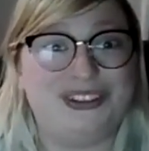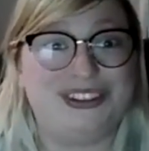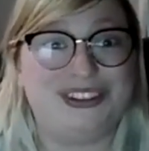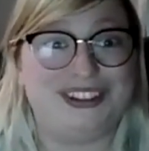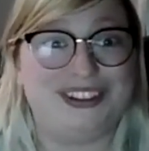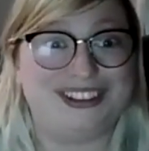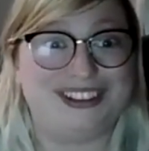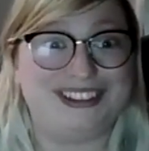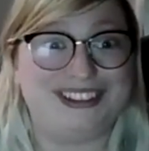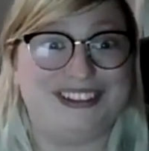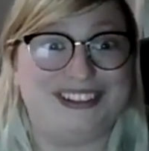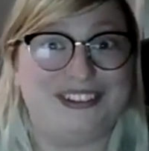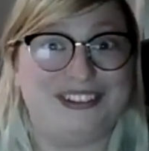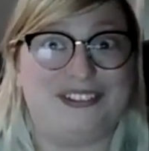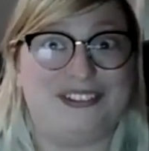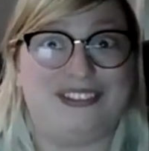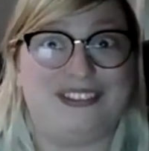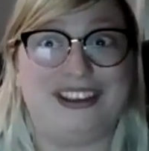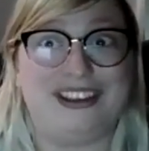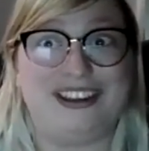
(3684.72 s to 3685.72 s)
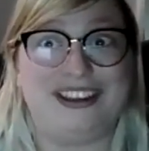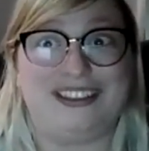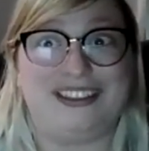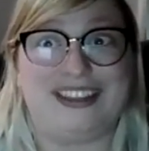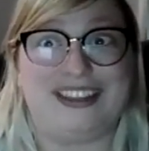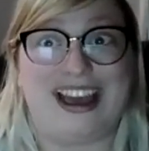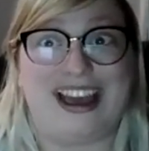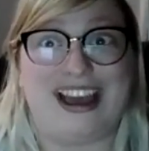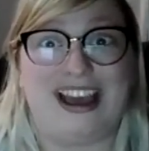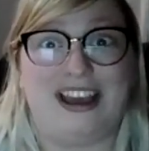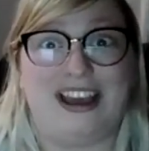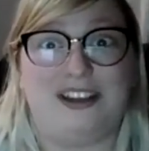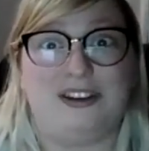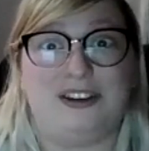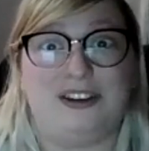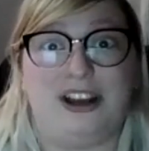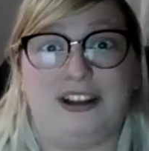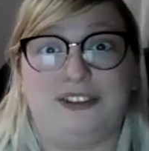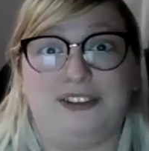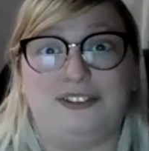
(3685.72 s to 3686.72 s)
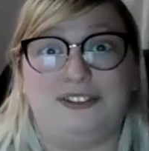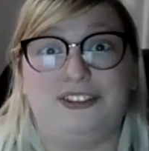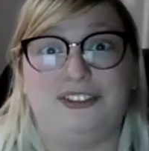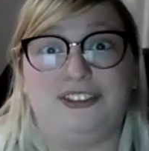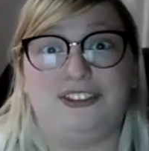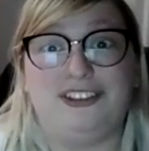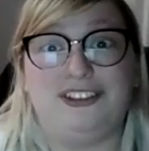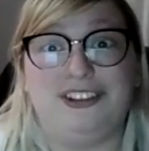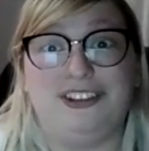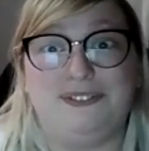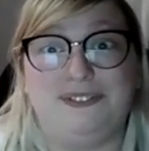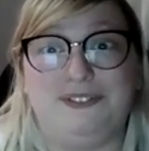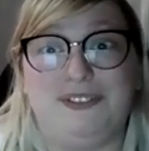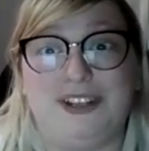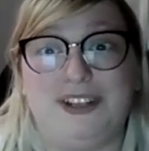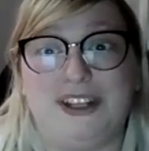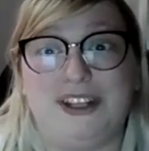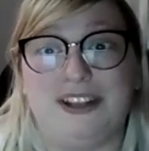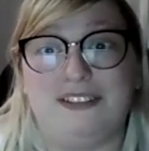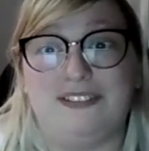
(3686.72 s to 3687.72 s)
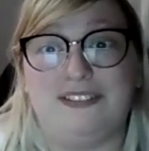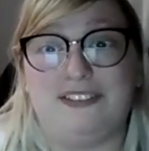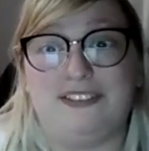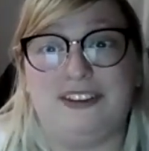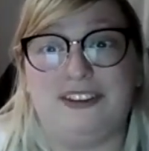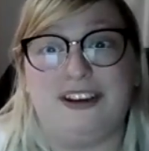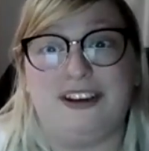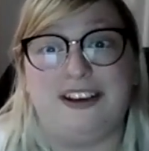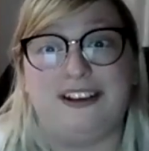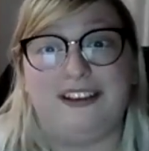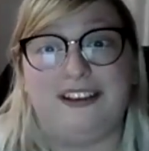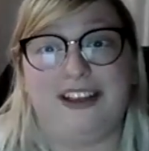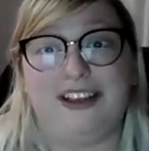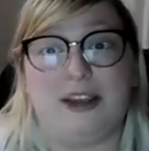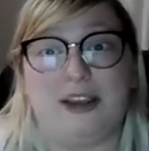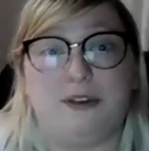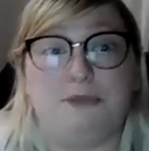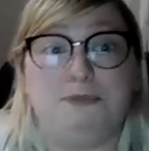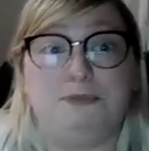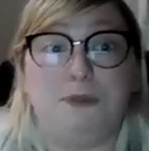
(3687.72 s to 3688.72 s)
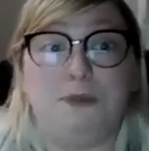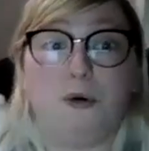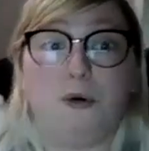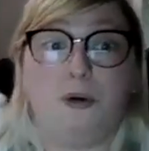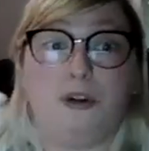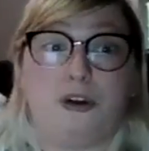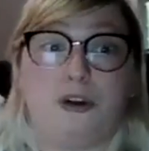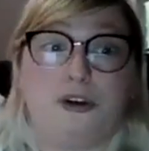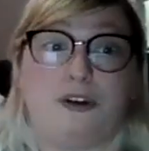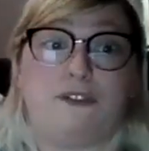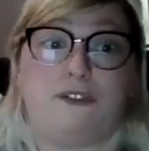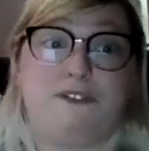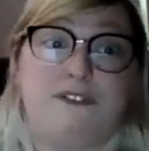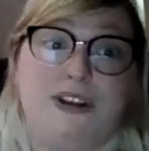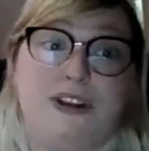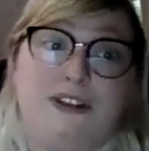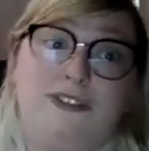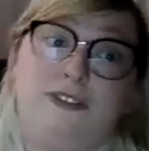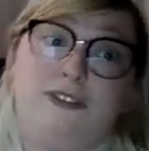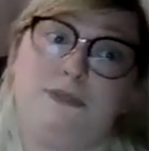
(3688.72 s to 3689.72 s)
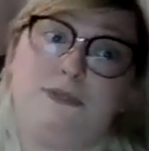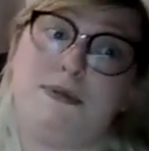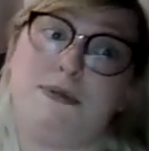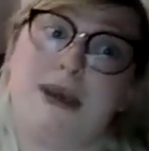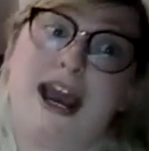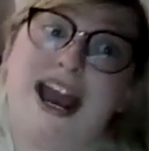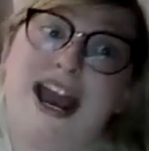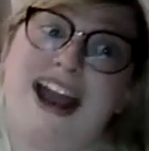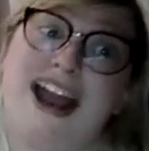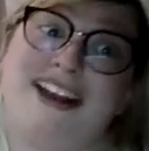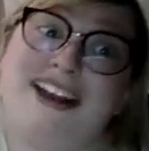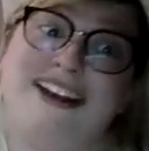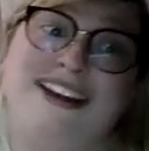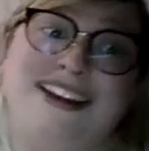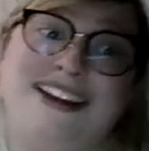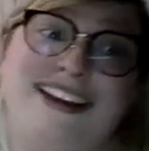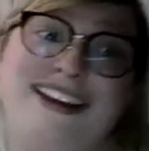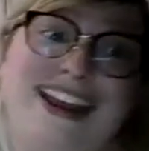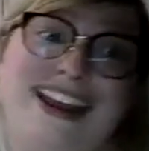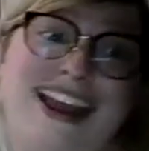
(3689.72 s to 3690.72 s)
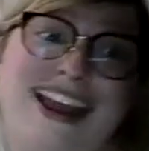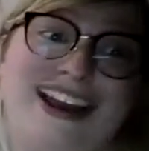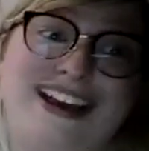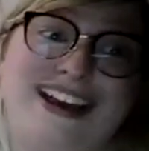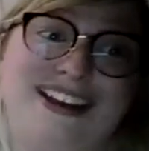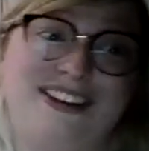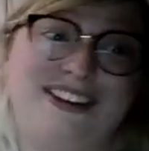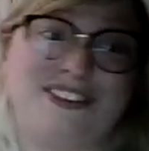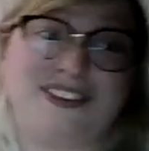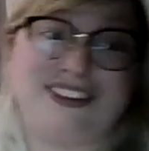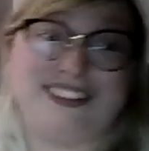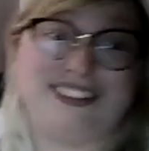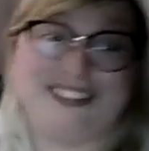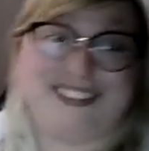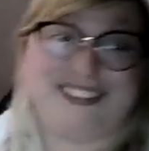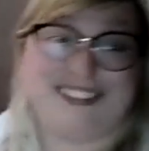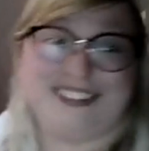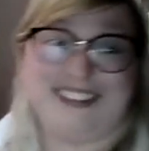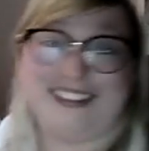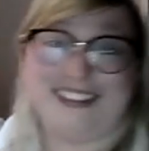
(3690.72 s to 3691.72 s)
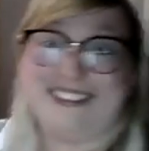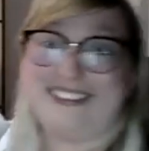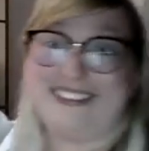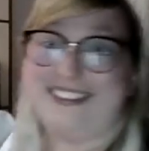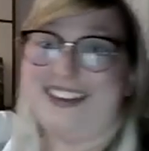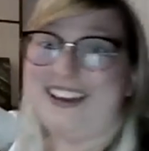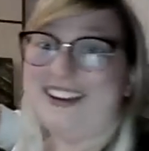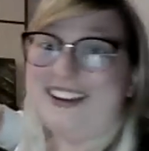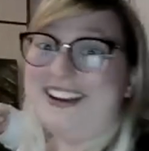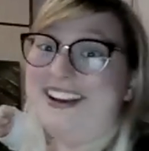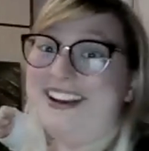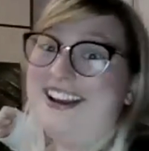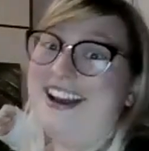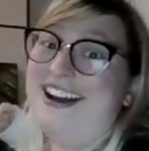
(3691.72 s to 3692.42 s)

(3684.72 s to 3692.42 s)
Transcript: you see that she begins to like pull her fist back, and she's like,